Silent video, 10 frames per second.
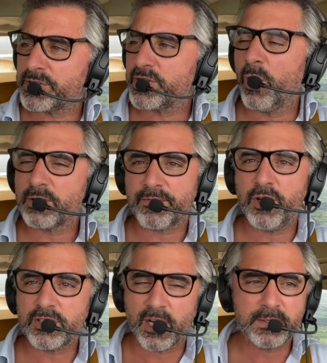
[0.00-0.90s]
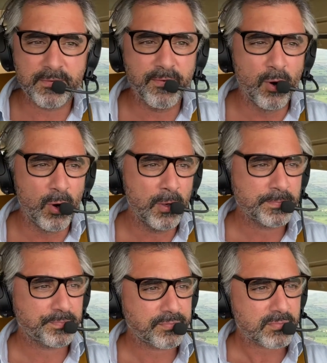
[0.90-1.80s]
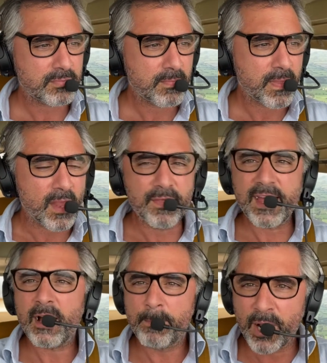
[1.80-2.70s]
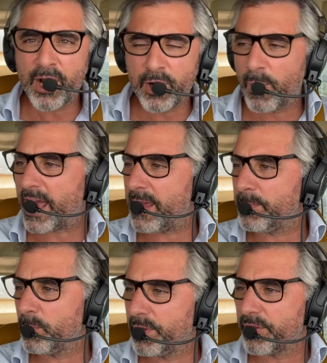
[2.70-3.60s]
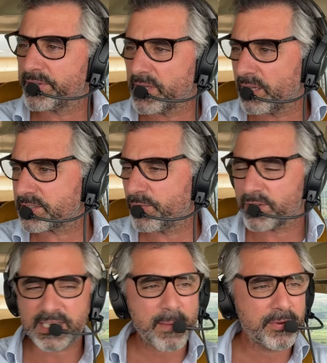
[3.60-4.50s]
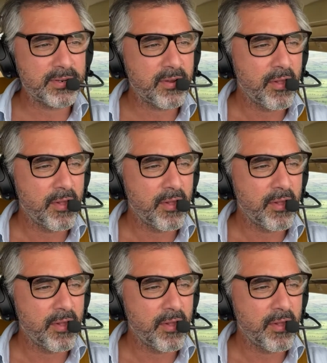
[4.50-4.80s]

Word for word: and sold a few times before, they are blown away with the results of what's happened.